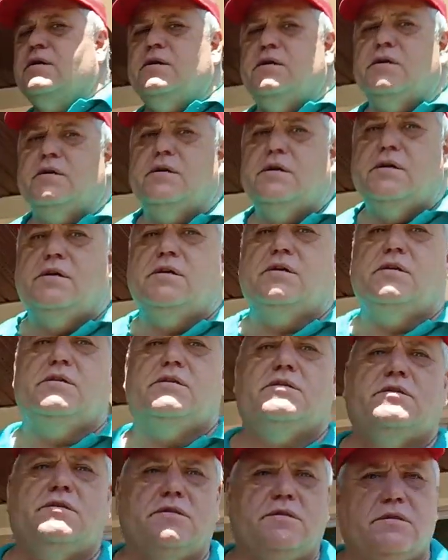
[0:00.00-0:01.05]

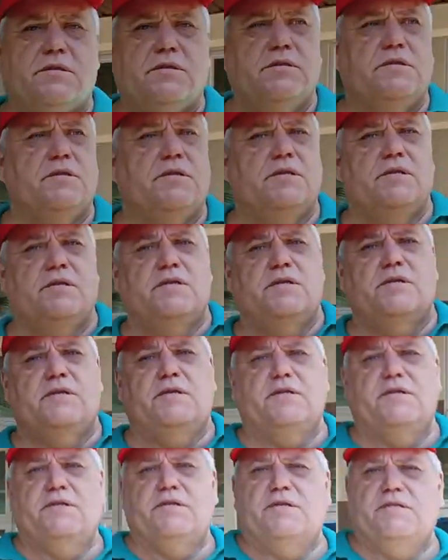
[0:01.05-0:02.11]

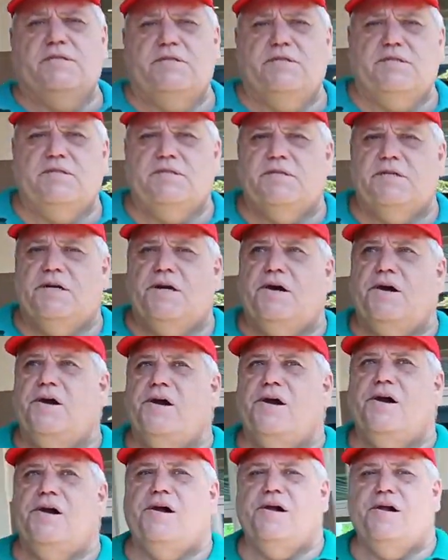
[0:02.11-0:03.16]

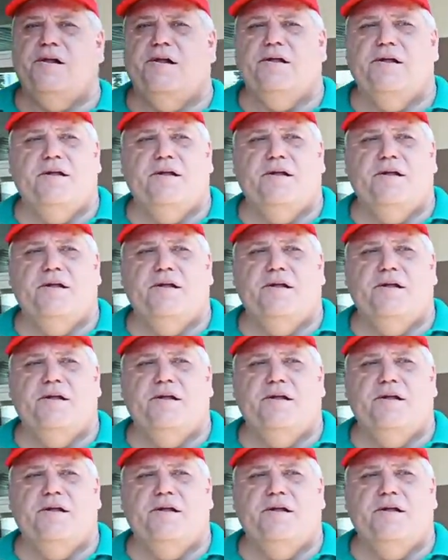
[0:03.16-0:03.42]
Nobody speaks.